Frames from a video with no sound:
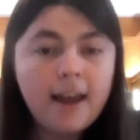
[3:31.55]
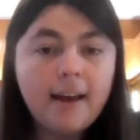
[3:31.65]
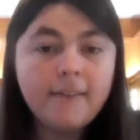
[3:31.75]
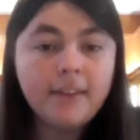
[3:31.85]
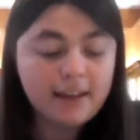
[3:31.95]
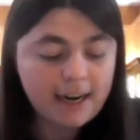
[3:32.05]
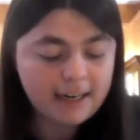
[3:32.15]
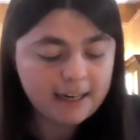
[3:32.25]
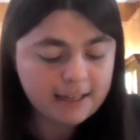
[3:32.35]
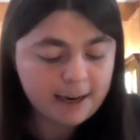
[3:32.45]
of the
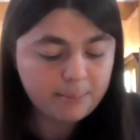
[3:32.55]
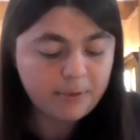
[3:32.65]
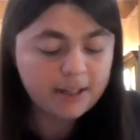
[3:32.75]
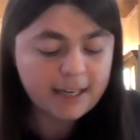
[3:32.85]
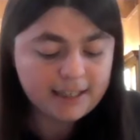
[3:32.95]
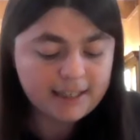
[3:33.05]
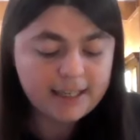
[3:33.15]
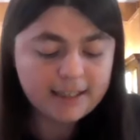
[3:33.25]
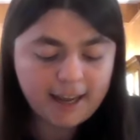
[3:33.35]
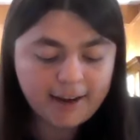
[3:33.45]
Natick Nipmuc
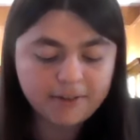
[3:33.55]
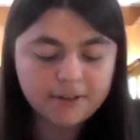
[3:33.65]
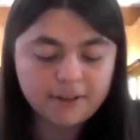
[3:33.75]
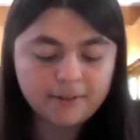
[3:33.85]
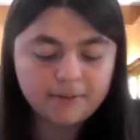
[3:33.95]
Indian Council